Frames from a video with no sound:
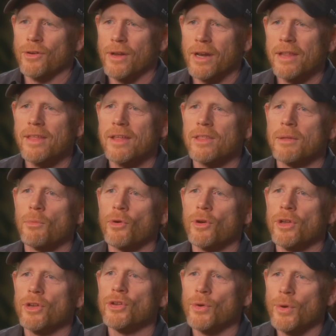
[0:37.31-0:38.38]
And I think the more you
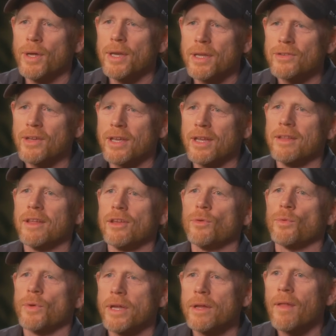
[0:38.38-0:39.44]
do it, it's like anything, you
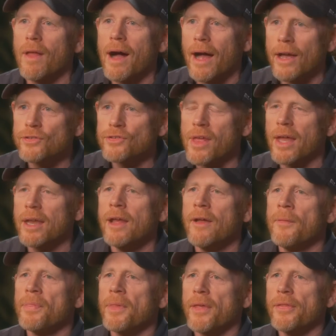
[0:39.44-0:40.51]
realize that
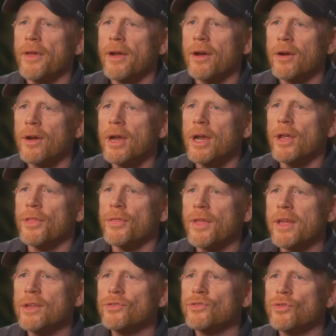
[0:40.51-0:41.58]

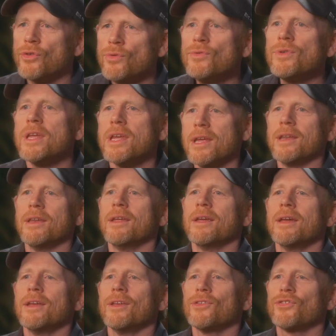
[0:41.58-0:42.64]
things do need,
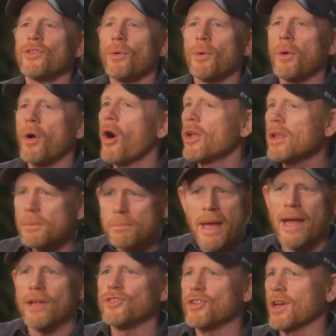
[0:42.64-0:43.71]
call it
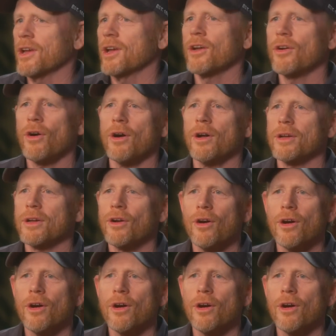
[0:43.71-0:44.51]
magic, call